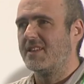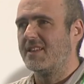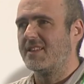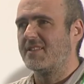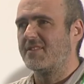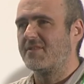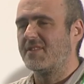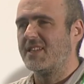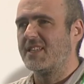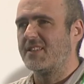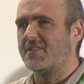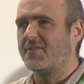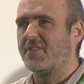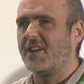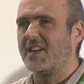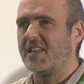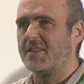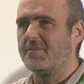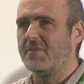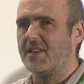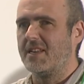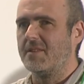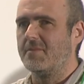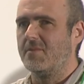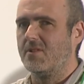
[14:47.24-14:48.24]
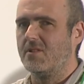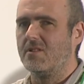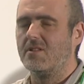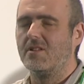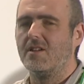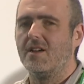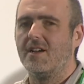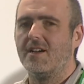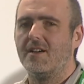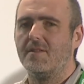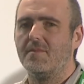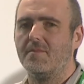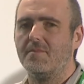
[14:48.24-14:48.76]
it's, it's fairly minimal,
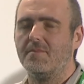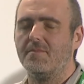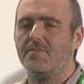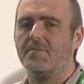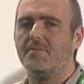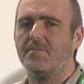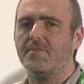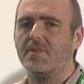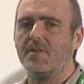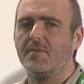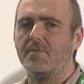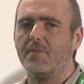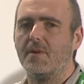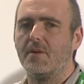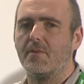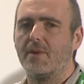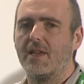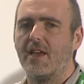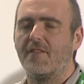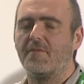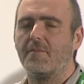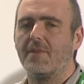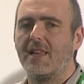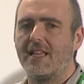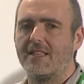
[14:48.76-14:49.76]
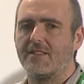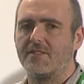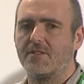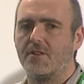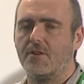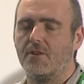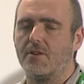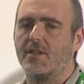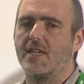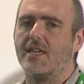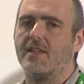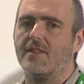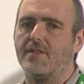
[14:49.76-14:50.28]
um, but, but we have plans to
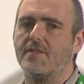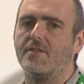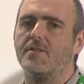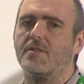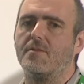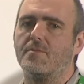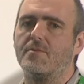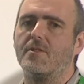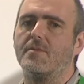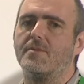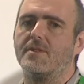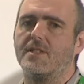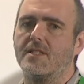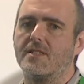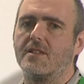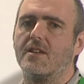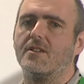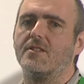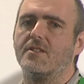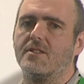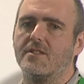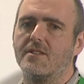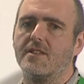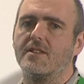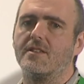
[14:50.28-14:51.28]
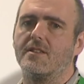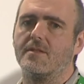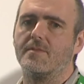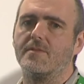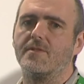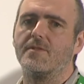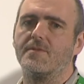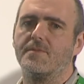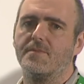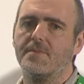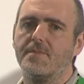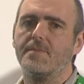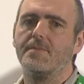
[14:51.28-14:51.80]
hook it into proper discussion
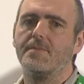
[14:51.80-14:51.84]
systems.